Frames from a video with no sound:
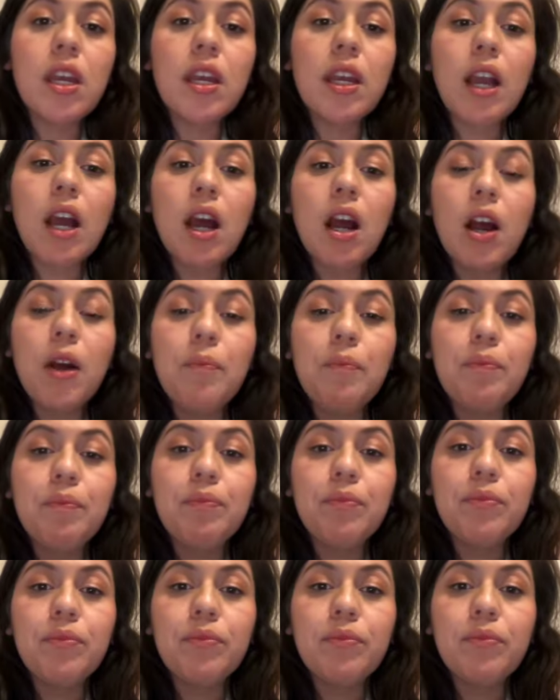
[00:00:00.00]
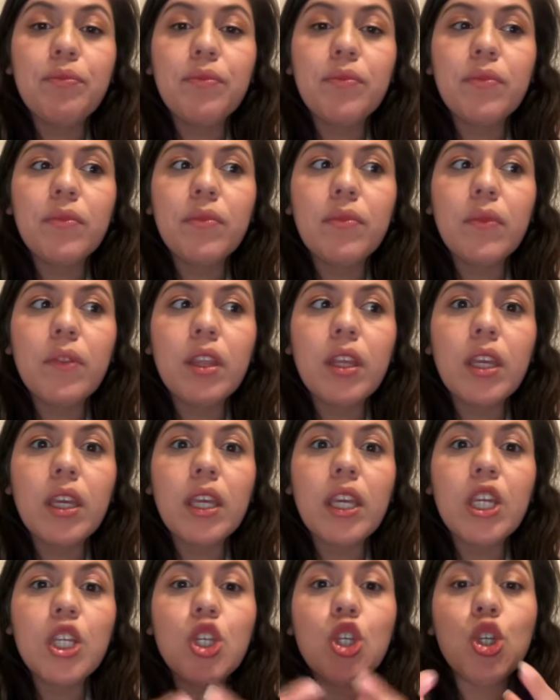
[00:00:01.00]

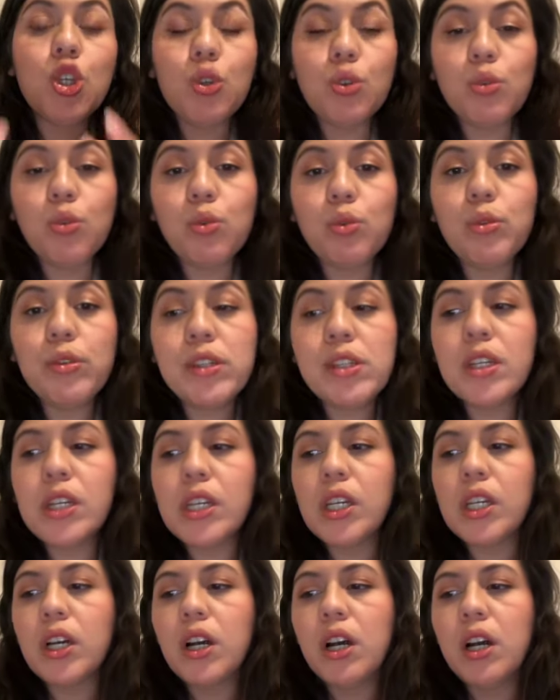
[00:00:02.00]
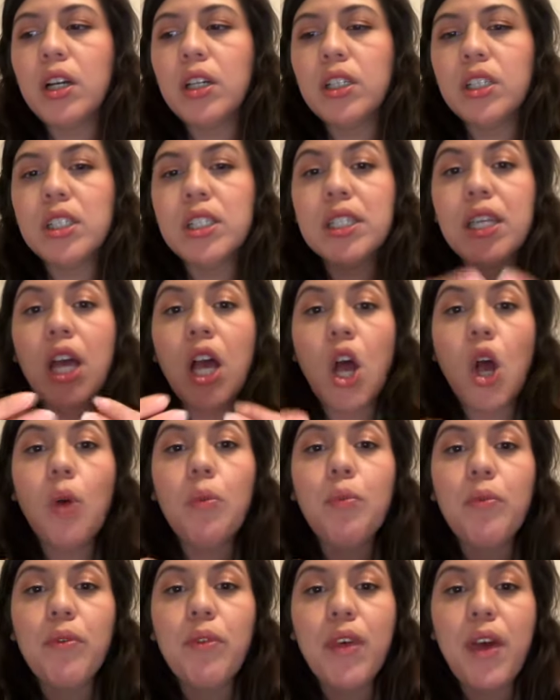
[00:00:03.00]
can use to
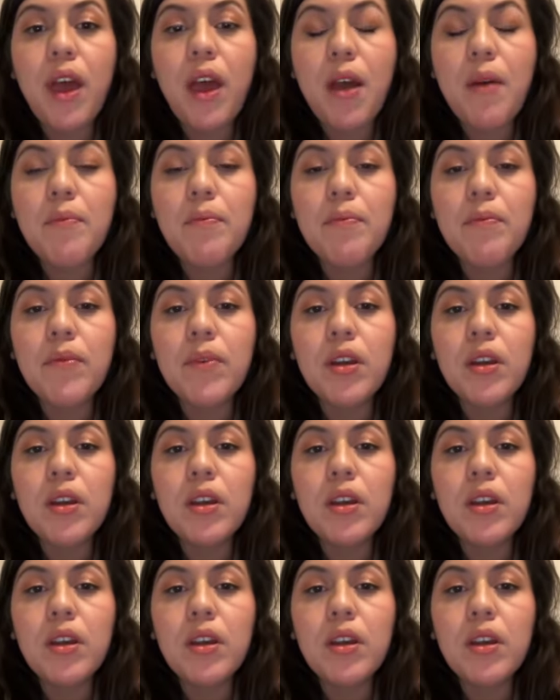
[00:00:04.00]
help them